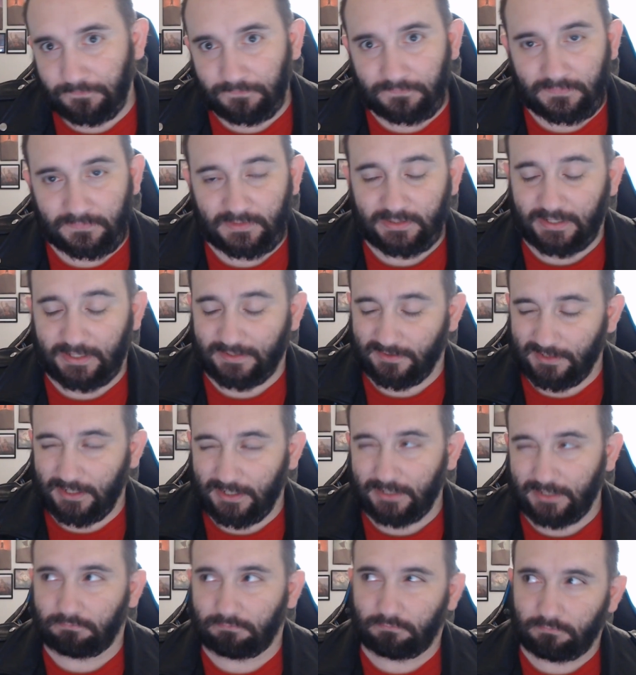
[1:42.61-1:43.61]
That's
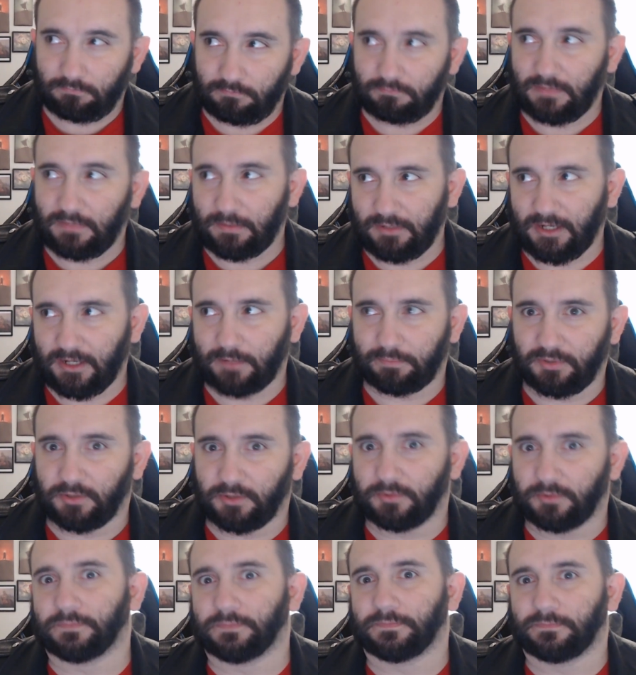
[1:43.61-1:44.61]
maybe not blue.
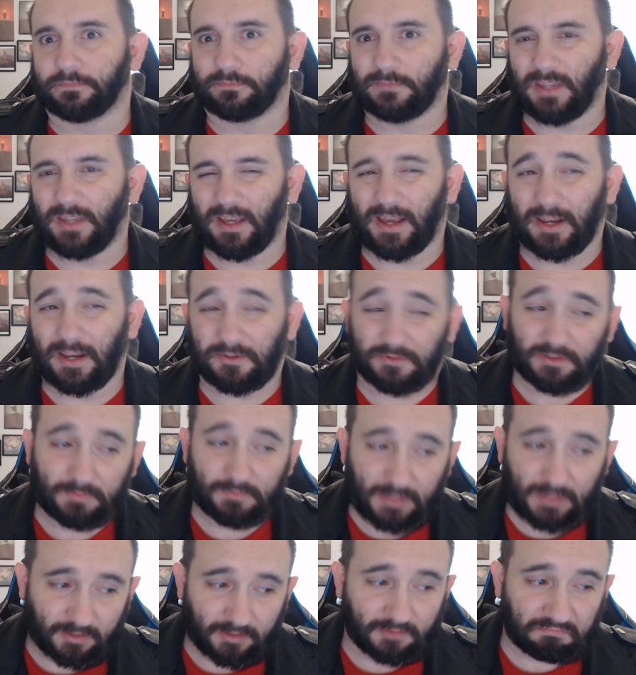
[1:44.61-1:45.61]
Actually, maybe.